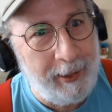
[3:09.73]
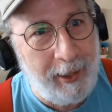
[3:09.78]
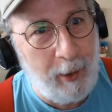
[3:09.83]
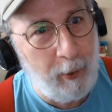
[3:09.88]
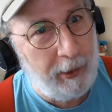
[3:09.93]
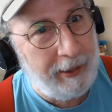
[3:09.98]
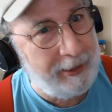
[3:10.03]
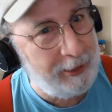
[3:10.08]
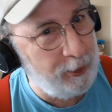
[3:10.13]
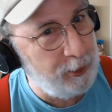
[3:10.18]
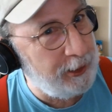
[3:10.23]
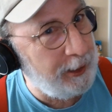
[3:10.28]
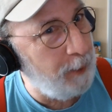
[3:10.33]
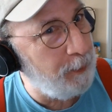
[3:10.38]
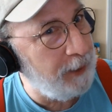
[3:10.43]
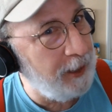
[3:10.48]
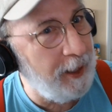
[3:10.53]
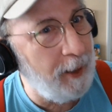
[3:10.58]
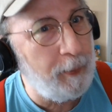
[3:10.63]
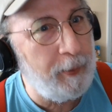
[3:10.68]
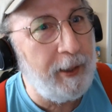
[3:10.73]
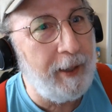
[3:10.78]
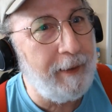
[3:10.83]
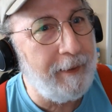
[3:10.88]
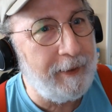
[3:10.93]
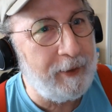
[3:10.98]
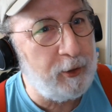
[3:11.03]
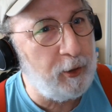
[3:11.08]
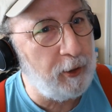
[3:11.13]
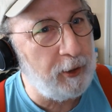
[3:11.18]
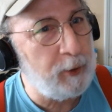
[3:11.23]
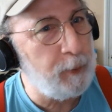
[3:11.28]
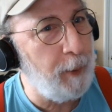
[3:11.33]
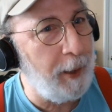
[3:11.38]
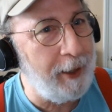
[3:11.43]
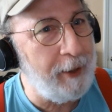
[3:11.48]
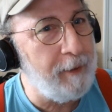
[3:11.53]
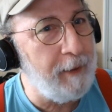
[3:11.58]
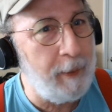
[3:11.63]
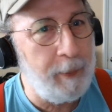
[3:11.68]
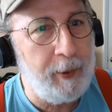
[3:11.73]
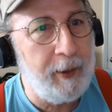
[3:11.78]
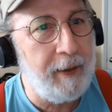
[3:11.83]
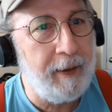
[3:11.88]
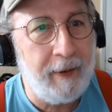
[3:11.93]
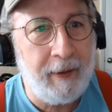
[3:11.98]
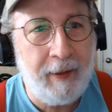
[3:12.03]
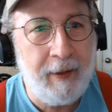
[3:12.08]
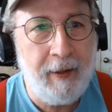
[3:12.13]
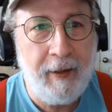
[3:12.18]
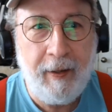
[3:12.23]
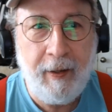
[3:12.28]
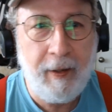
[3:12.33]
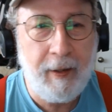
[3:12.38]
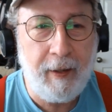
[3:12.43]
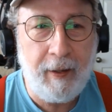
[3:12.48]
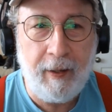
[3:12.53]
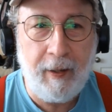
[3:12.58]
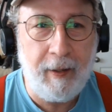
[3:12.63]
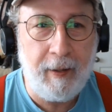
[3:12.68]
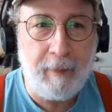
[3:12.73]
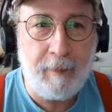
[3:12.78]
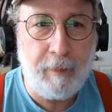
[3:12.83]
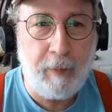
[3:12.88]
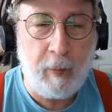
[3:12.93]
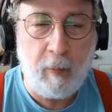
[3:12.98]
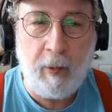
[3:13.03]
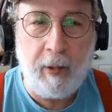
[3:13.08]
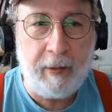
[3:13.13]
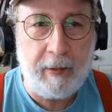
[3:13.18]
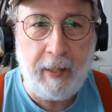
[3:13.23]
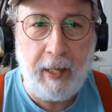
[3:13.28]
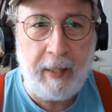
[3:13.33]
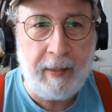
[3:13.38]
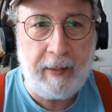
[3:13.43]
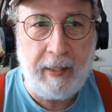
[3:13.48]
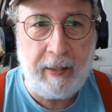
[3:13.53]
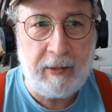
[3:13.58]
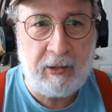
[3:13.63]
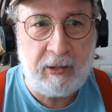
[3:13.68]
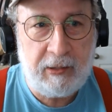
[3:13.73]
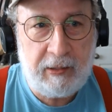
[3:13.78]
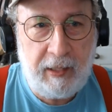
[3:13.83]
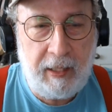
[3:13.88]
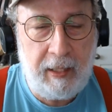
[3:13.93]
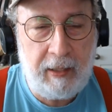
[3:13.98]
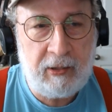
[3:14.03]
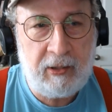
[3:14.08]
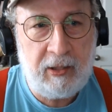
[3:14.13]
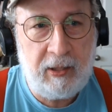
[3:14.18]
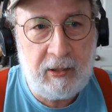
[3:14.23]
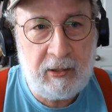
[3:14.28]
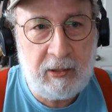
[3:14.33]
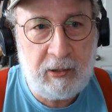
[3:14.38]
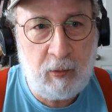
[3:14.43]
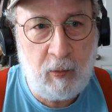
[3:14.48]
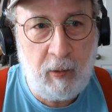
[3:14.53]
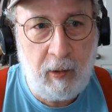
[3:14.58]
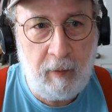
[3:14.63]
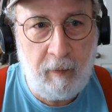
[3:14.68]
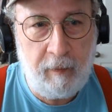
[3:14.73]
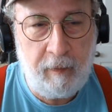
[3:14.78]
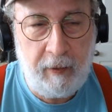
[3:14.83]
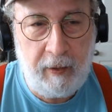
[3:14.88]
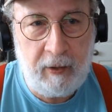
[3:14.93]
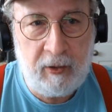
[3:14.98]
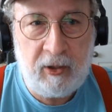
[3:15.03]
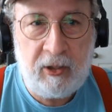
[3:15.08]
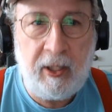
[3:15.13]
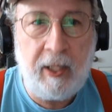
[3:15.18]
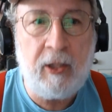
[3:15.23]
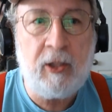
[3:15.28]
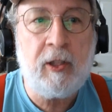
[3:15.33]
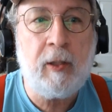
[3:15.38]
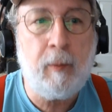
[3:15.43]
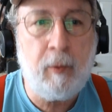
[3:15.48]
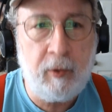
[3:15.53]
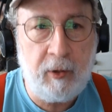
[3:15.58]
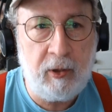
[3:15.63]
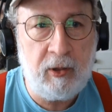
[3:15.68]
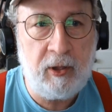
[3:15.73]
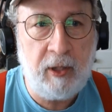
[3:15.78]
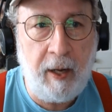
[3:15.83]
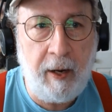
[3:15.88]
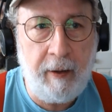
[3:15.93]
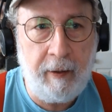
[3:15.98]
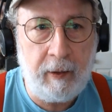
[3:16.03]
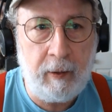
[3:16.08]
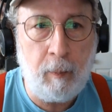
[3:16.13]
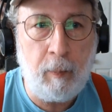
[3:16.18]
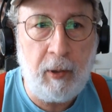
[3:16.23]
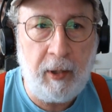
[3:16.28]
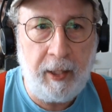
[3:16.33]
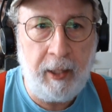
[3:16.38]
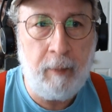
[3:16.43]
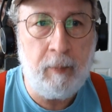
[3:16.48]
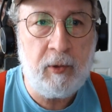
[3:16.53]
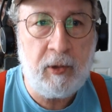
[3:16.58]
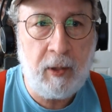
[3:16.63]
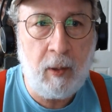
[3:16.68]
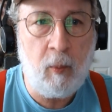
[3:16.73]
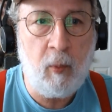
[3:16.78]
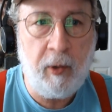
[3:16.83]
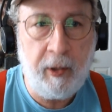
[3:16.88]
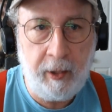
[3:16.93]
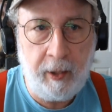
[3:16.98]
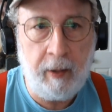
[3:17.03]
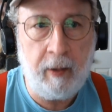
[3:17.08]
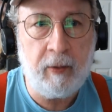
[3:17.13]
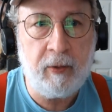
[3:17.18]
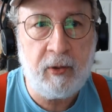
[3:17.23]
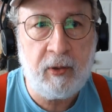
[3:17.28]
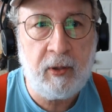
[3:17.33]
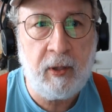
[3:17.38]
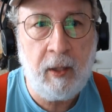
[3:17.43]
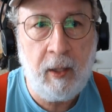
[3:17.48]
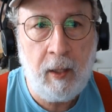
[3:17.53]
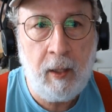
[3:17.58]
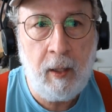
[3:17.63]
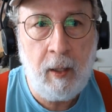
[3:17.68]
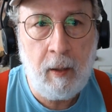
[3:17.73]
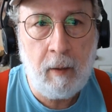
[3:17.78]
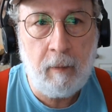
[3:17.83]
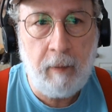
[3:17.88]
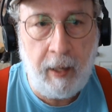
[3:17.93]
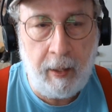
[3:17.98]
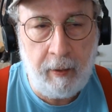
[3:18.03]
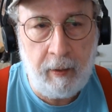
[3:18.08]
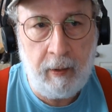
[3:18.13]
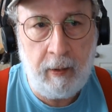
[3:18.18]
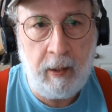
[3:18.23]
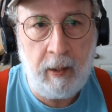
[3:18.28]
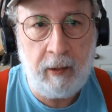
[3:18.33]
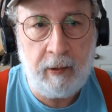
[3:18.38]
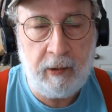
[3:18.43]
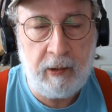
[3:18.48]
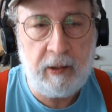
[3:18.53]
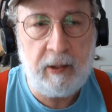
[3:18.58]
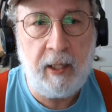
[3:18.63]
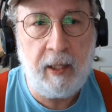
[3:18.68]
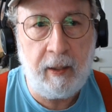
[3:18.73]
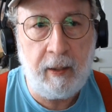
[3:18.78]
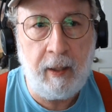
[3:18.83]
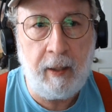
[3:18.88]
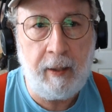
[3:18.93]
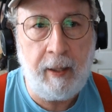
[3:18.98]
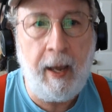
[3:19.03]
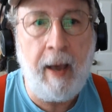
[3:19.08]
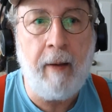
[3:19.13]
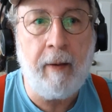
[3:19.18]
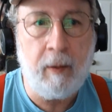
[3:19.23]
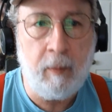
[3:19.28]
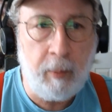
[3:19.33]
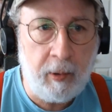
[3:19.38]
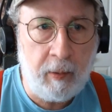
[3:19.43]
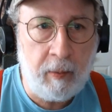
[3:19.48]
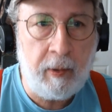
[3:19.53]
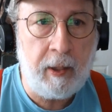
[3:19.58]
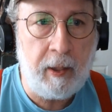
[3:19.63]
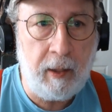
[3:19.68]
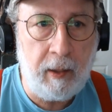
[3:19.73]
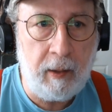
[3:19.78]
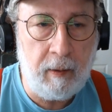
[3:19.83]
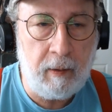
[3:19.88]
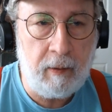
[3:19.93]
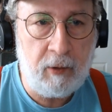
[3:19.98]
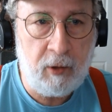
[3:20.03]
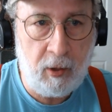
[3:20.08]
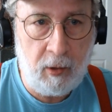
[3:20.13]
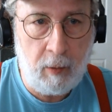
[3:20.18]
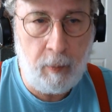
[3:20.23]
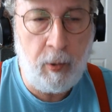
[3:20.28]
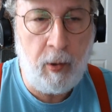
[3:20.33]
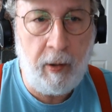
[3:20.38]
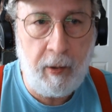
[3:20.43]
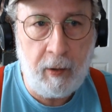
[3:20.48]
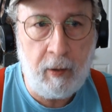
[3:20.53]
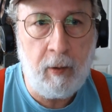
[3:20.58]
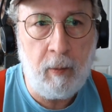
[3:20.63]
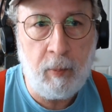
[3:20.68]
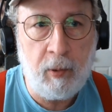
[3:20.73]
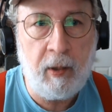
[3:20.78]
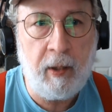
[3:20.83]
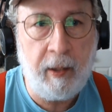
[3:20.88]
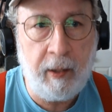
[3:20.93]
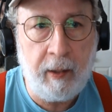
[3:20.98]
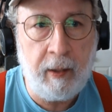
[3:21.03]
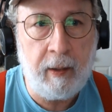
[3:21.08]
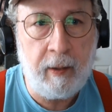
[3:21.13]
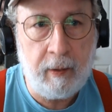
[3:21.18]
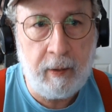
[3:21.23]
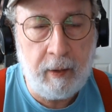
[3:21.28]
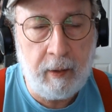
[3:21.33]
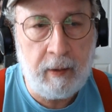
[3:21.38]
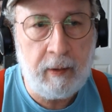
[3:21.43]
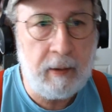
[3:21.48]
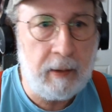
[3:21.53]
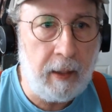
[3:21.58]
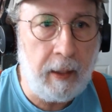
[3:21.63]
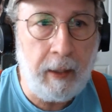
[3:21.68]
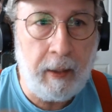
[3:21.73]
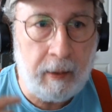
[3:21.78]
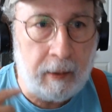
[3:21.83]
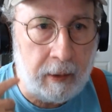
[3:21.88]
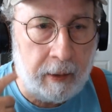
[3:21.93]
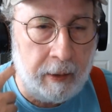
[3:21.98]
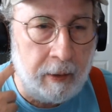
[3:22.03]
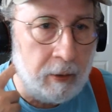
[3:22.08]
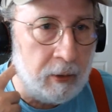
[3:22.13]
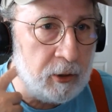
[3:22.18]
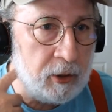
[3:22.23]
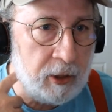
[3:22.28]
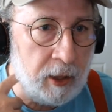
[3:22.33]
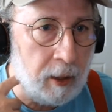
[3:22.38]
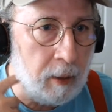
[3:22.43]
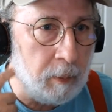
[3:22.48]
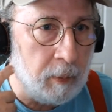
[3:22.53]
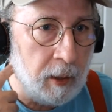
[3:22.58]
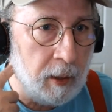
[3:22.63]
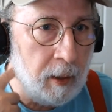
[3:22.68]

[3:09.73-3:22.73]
Is there something up there? Is there a spider up there? But what? And it's this sort of insatiable desire to blame someone else rather than to take accountability to the part you play in leadership.